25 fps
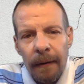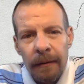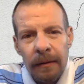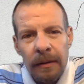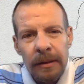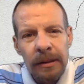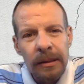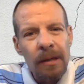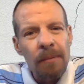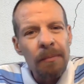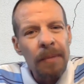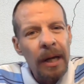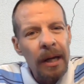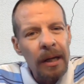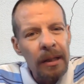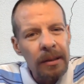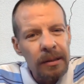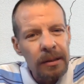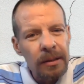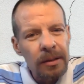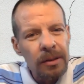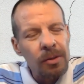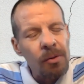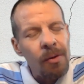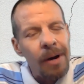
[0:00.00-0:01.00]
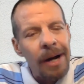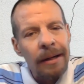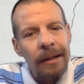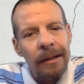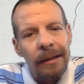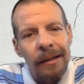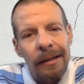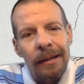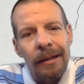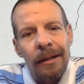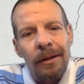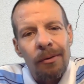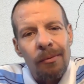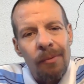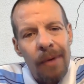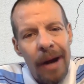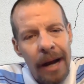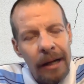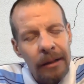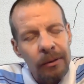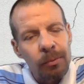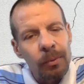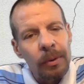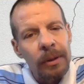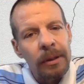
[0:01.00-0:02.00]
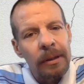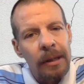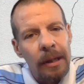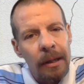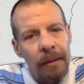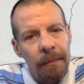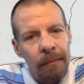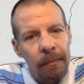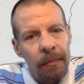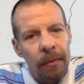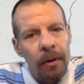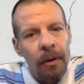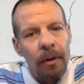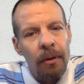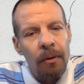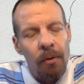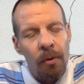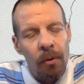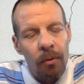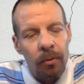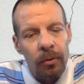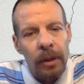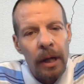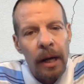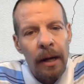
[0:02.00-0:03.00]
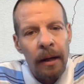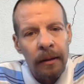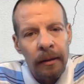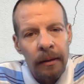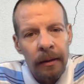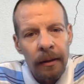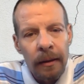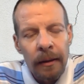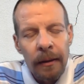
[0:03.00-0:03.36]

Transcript: Some Asians, though I didn't interact with them a whole lot.